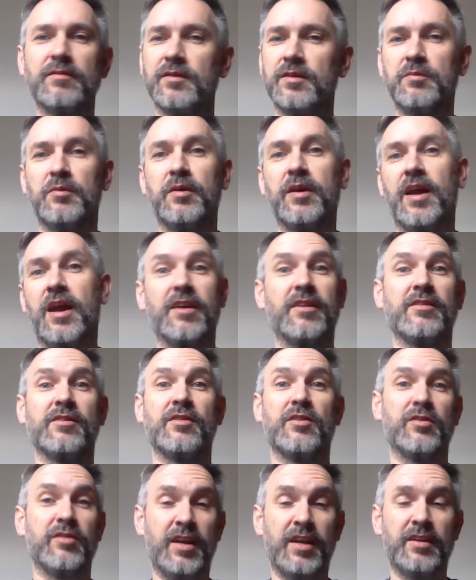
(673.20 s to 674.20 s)
to my heart's
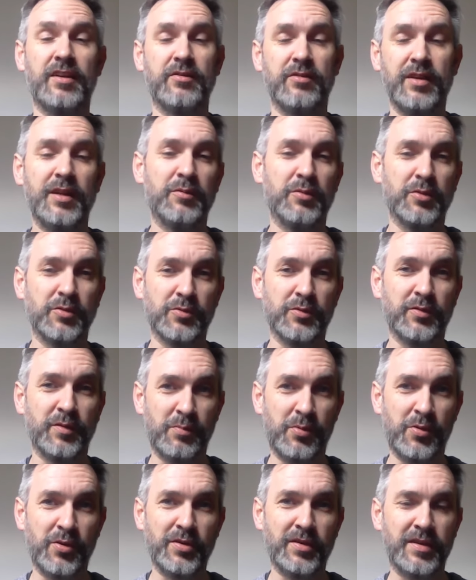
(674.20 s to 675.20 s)
content, really, which was
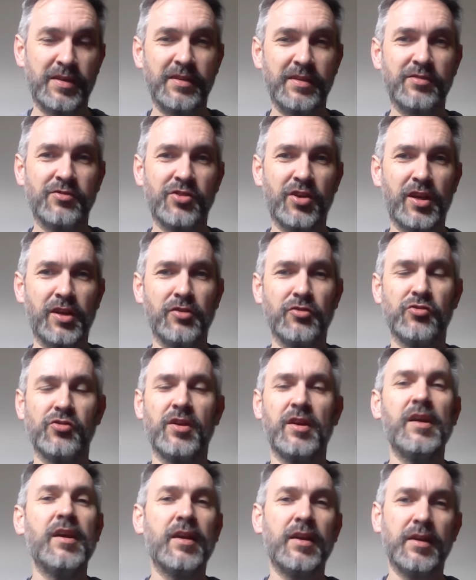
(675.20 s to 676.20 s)
the point of this change.
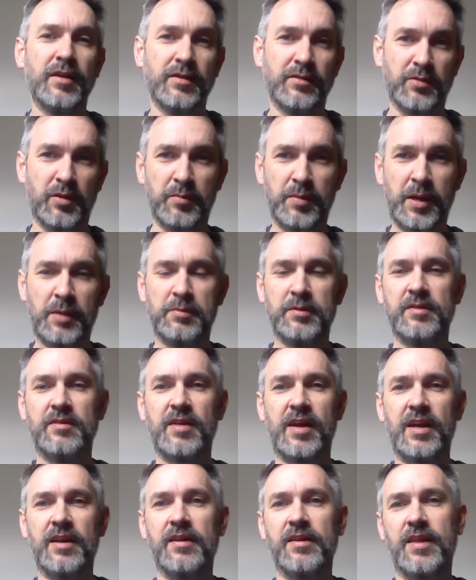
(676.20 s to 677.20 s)
So I'll be able to
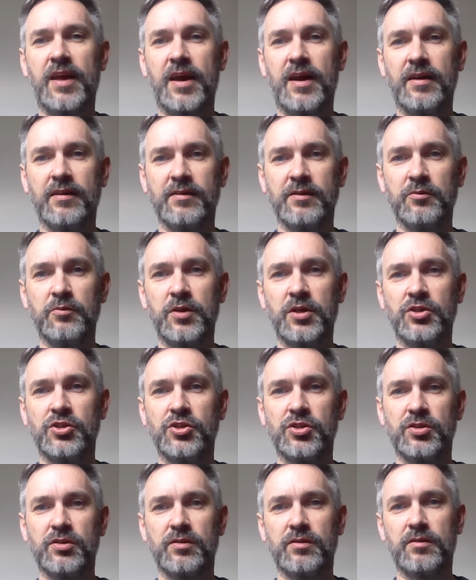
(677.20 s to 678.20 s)
tailor that as I
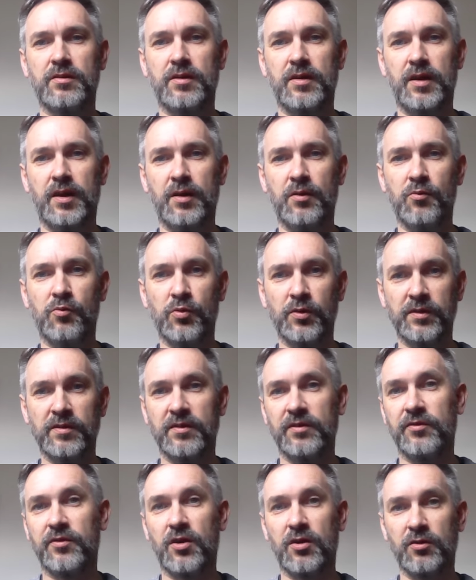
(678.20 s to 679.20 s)
wish
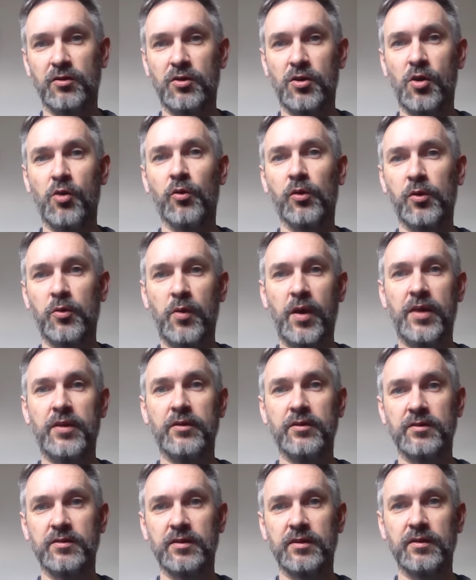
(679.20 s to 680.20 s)
once I've got colder
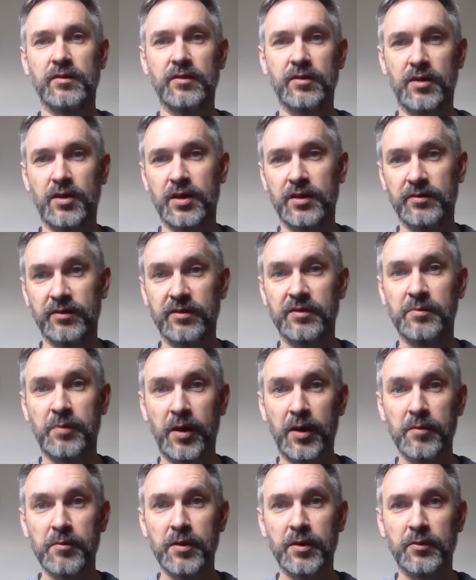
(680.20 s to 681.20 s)
weather to kind of
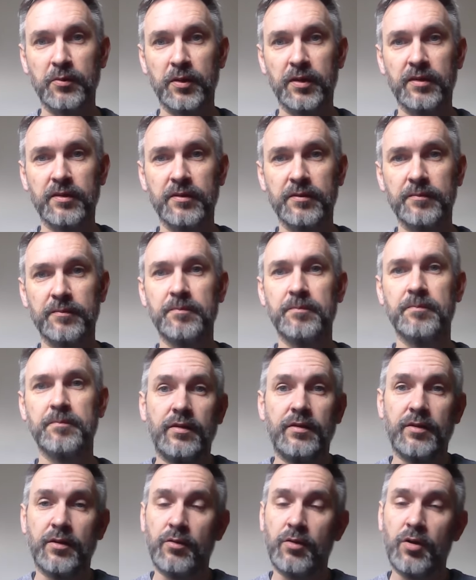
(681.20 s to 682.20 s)
experiment with.
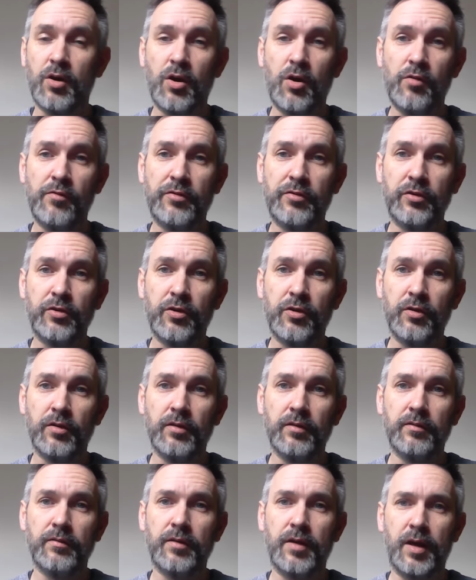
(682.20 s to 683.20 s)
So
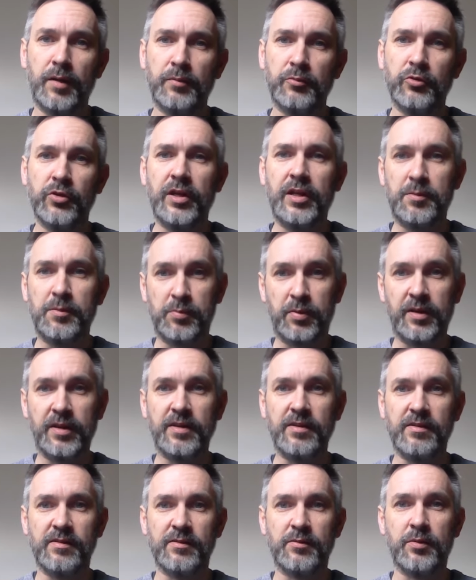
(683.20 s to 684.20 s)
overall, I'm really
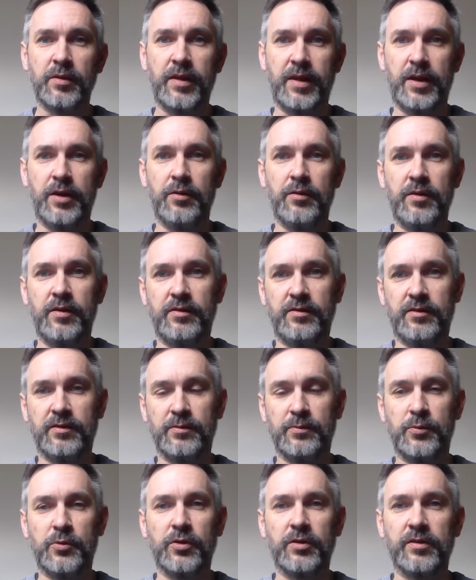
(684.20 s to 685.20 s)
pleased with how this
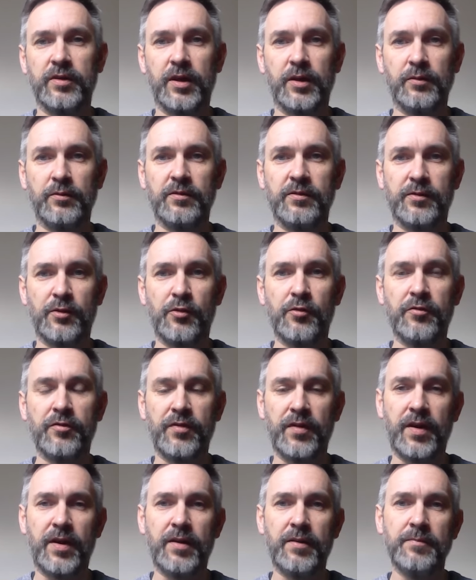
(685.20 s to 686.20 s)
has worked out so
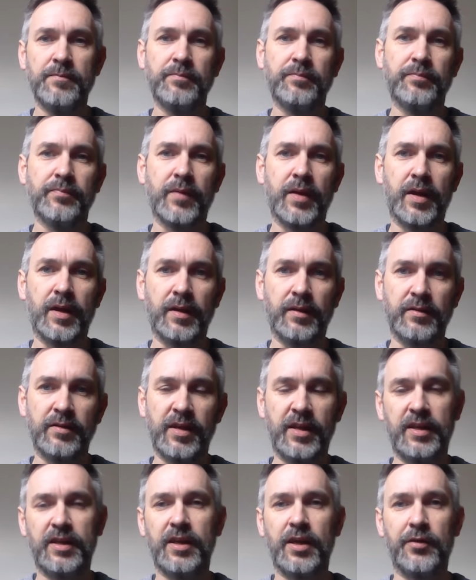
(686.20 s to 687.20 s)
far.
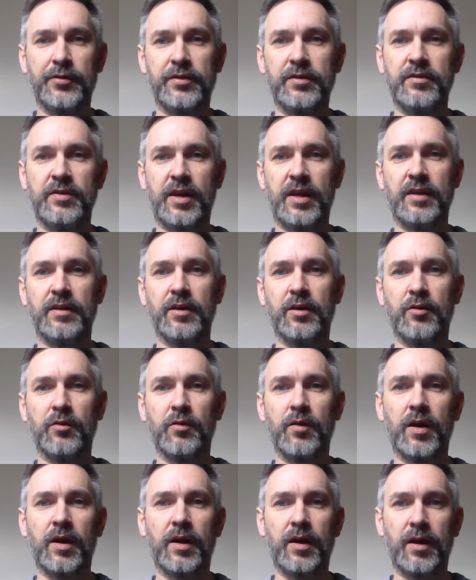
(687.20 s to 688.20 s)
Taking out the
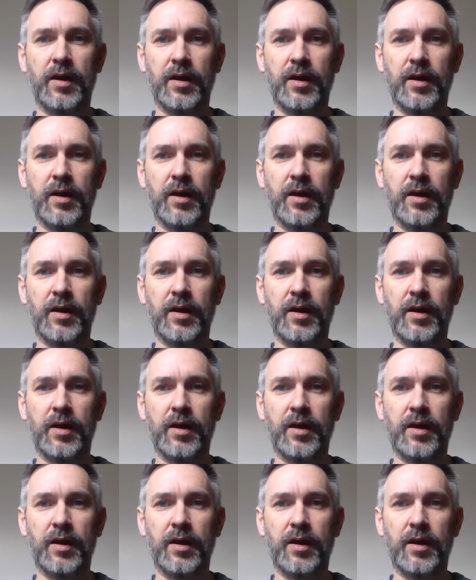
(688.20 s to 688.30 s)
TADO,